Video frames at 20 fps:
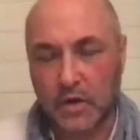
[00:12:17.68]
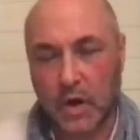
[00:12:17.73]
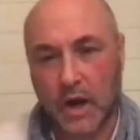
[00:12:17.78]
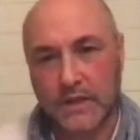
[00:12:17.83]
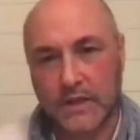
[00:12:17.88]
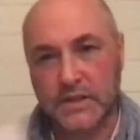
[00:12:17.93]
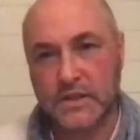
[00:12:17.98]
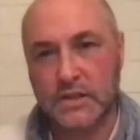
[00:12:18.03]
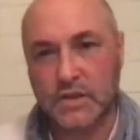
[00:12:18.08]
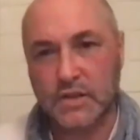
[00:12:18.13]
I
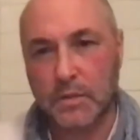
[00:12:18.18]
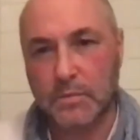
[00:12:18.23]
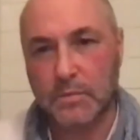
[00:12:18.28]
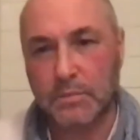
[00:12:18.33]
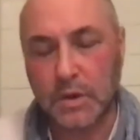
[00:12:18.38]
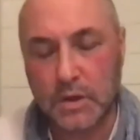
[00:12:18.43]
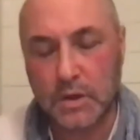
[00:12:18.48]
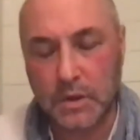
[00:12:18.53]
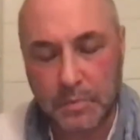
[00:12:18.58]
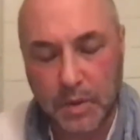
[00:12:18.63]

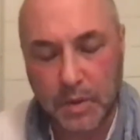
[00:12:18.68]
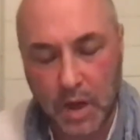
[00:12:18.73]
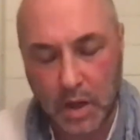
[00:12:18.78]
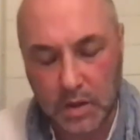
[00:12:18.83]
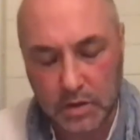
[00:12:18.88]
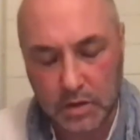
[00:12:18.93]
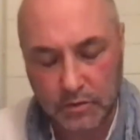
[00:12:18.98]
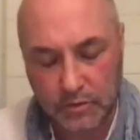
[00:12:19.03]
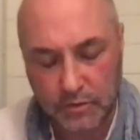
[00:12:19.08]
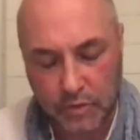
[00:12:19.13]
stumbled
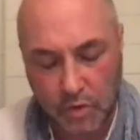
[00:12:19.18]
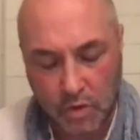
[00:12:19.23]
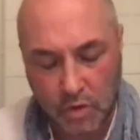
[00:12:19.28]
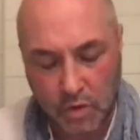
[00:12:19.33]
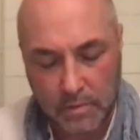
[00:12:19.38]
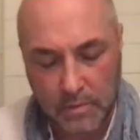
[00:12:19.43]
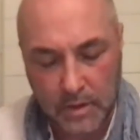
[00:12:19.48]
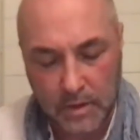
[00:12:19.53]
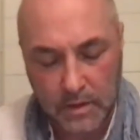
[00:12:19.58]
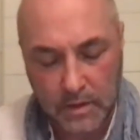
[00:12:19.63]
upon the
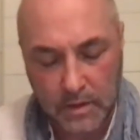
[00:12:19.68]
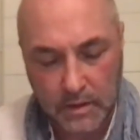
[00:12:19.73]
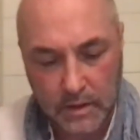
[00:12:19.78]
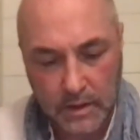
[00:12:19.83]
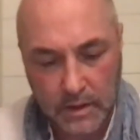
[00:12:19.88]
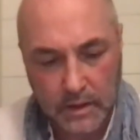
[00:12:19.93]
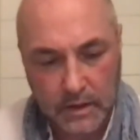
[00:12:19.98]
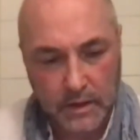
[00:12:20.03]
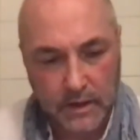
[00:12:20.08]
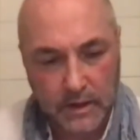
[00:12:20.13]
form,
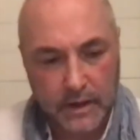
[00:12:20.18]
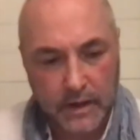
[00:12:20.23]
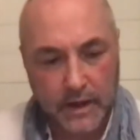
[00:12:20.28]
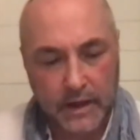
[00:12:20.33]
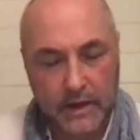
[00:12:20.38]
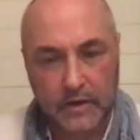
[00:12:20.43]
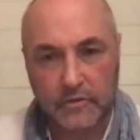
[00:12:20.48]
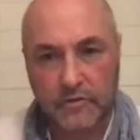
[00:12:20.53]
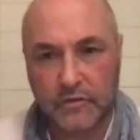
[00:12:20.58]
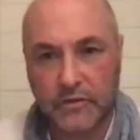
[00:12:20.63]

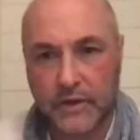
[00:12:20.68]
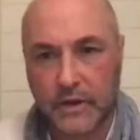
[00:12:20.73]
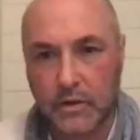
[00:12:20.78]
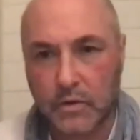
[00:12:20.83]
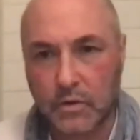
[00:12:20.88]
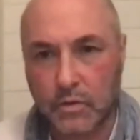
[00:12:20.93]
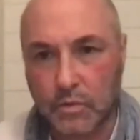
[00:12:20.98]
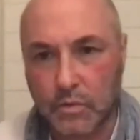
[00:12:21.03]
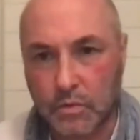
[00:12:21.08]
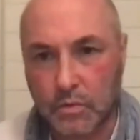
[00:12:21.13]
and it felt
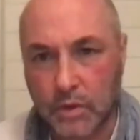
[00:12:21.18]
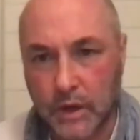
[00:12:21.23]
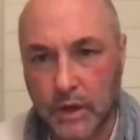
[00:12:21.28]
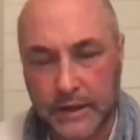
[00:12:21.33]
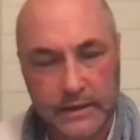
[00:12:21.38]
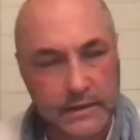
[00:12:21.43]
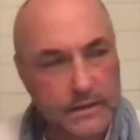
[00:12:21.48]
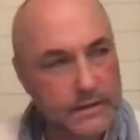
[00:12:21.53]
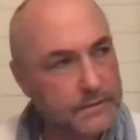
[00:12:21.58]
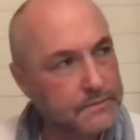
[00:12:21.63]

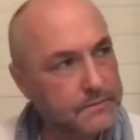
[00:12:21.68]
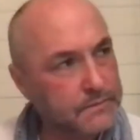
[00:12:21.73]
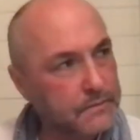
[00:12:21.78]
right.